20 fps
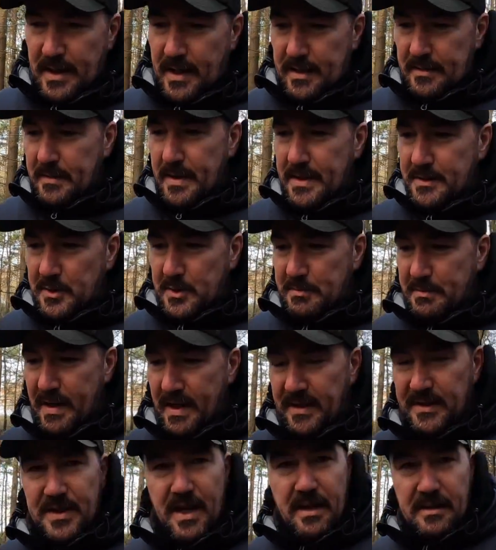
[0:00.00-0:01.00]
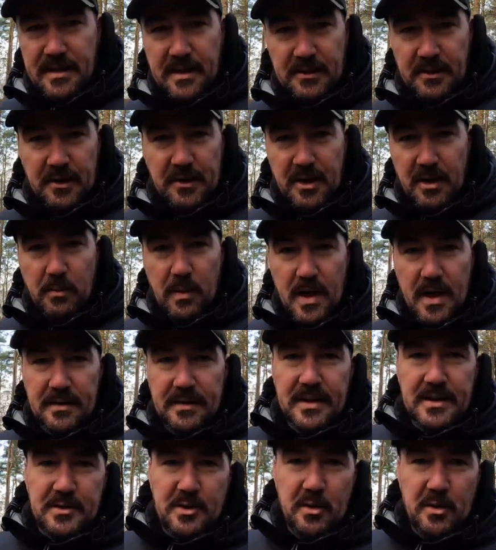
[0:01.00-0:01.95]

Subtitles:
that to me just makes sense. I don't know why these